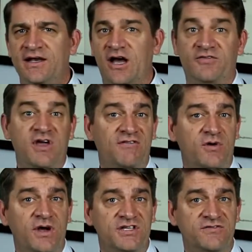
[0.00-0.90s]
Now, if you have a
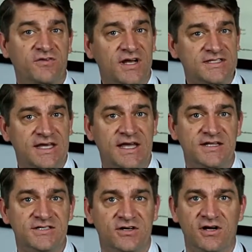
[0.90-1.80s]
question for us to
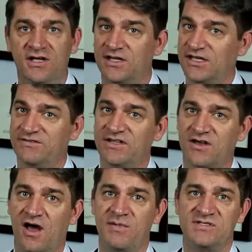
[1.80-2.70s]
answer, leave it in
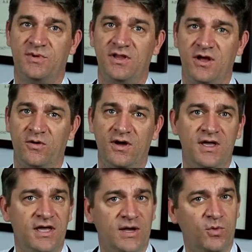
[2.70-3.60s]
the comments below,
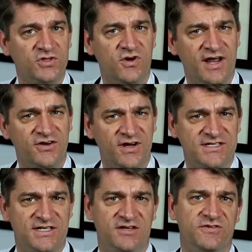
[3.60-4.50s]
and we'll try and
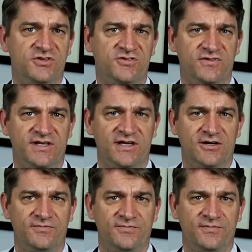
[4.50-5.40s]
address it in a future
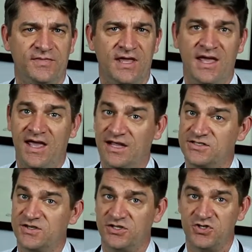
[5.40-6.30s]
video.
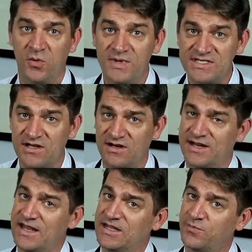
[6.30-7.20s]
And so you don't miss out
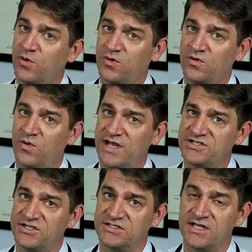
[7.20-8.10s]
on any important
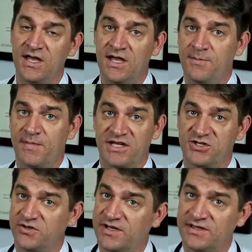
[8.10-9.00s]
questions, make
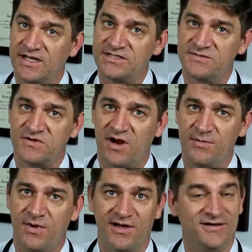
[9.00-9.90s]
sure you hit that
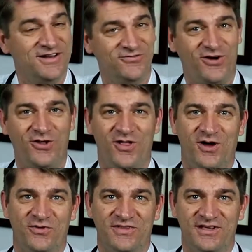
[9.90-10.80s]
subscribe button and follow
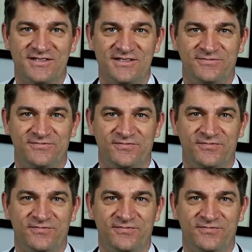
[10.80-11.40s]
along with us.